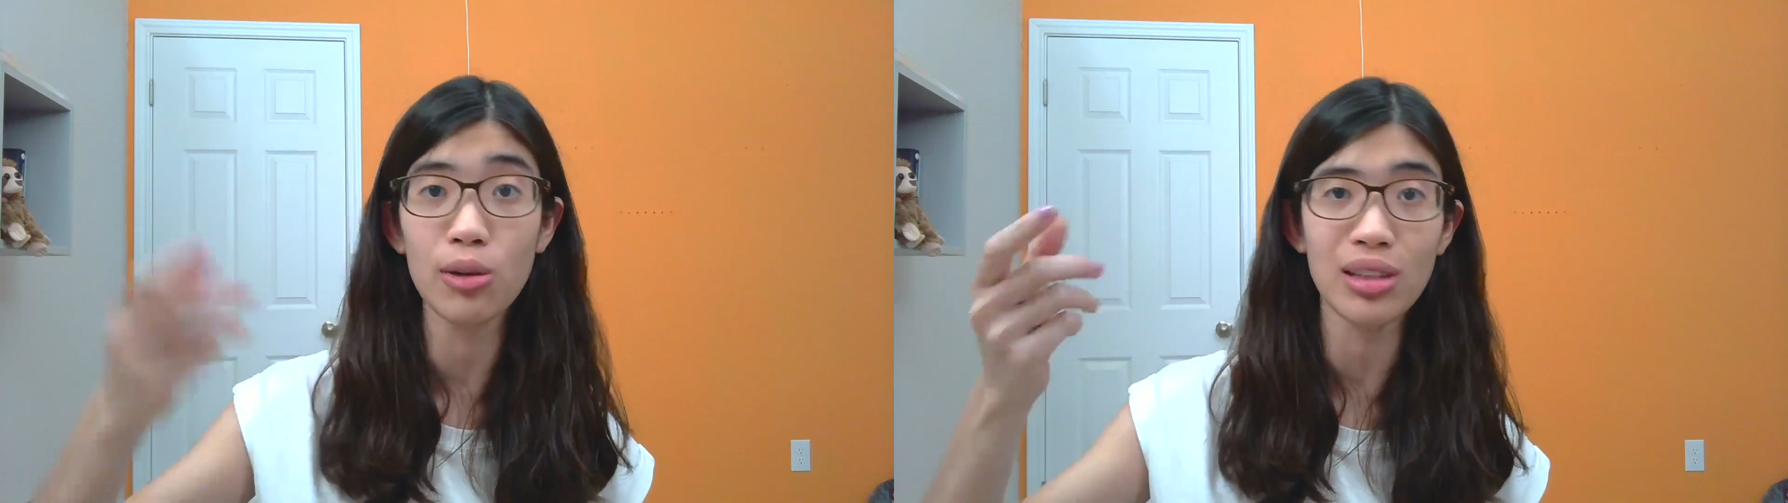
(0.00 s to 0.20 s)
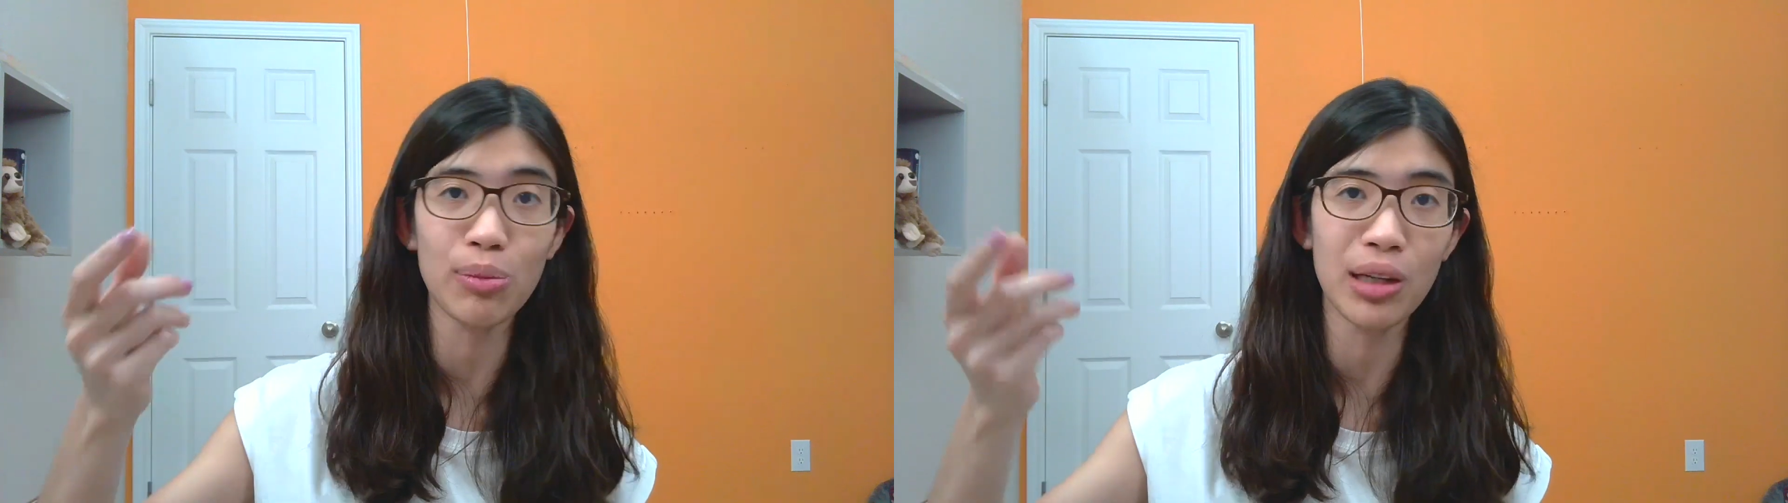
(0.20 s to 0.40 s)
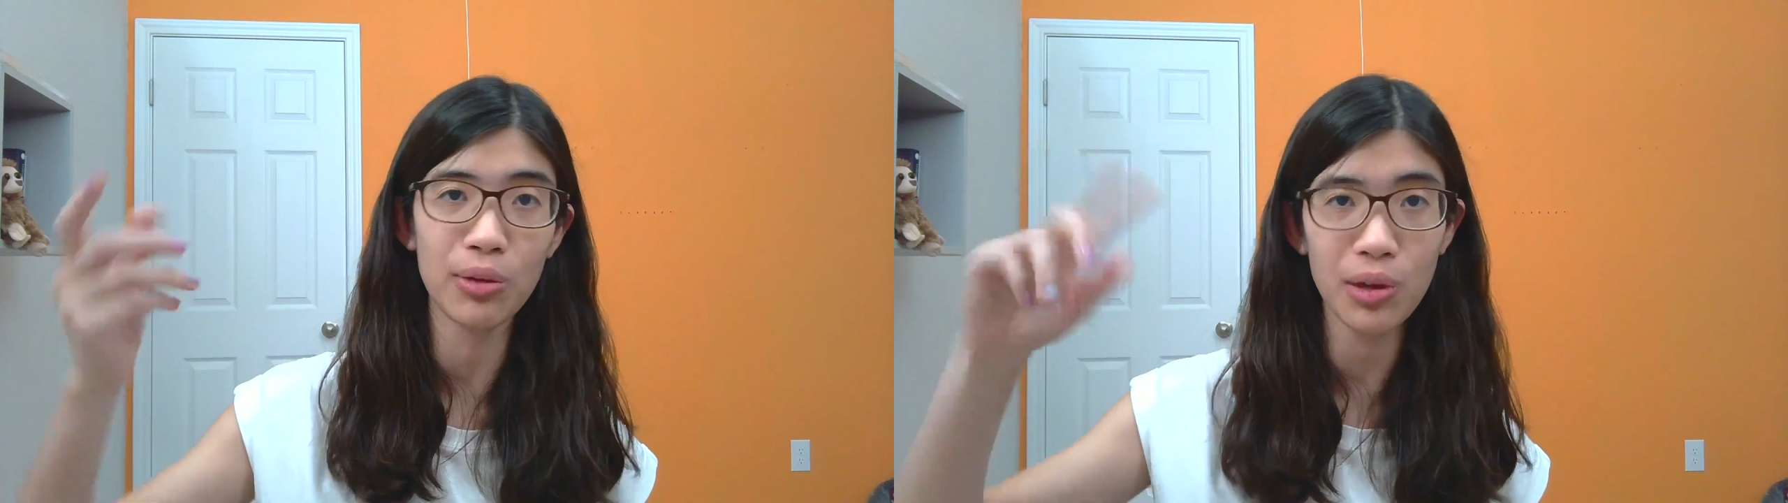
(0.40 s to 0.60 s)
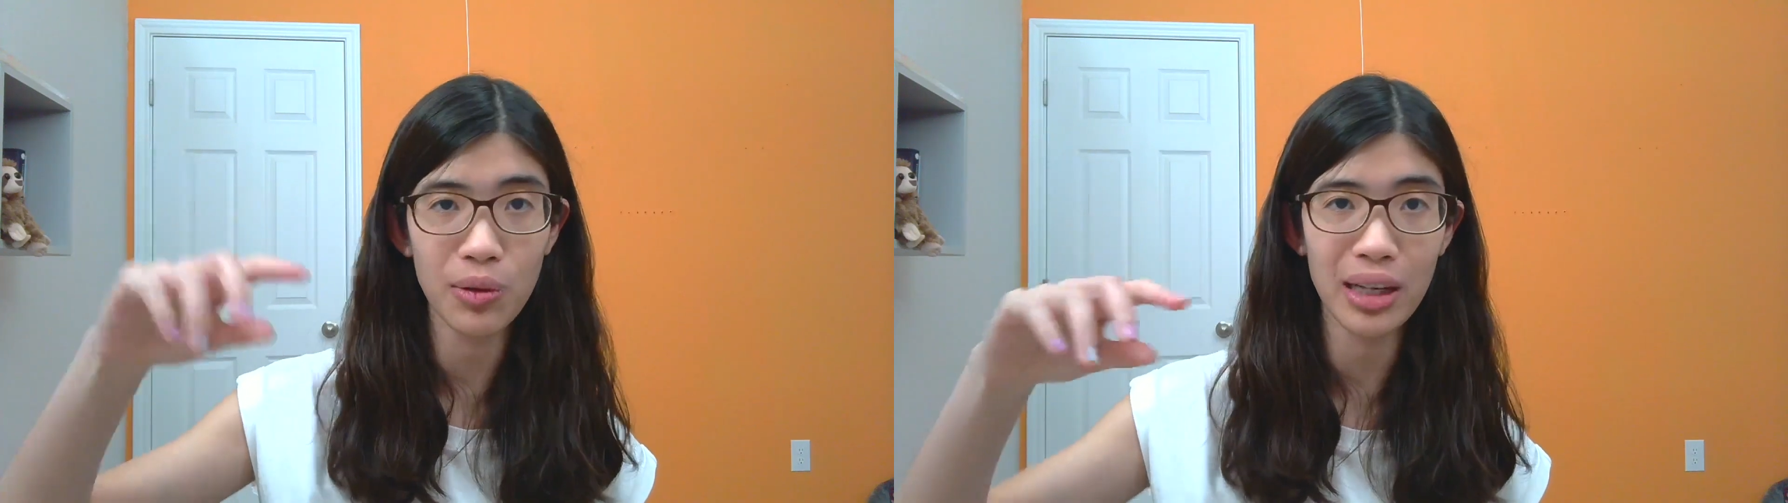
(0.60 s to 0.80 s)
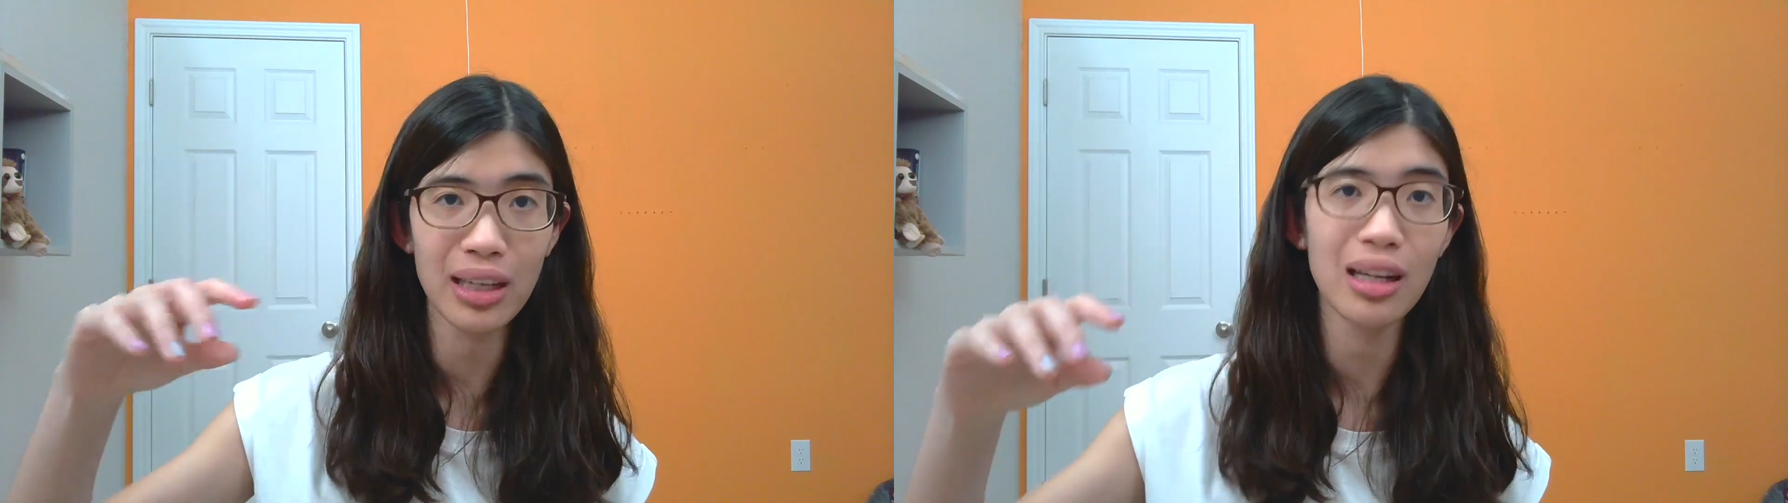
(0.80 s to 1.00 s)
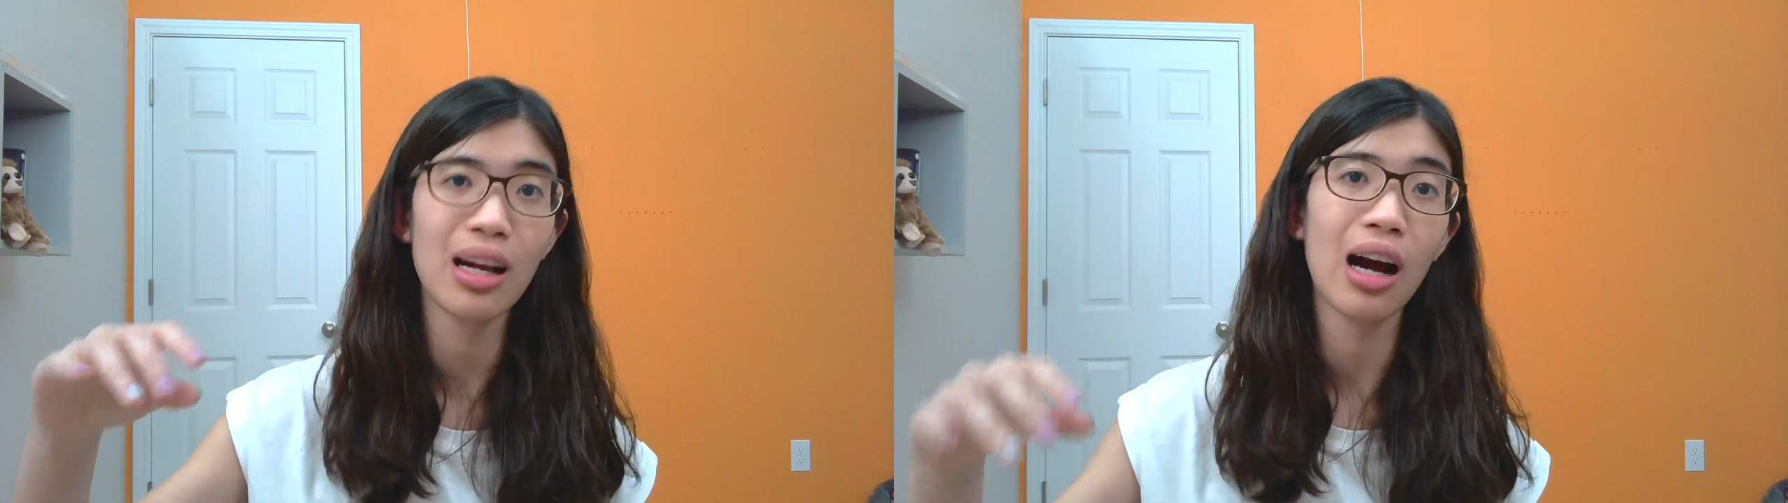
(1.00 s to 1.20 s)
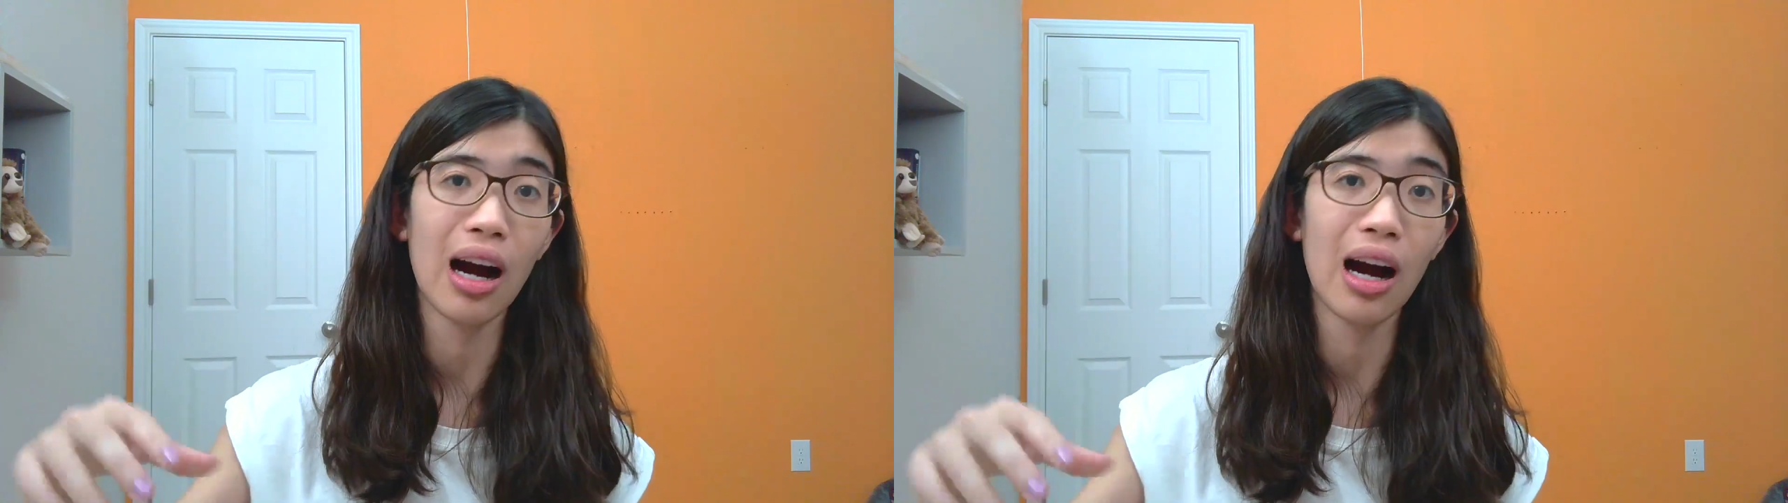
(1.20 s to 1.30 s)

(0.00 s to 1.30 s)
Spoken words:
something real quick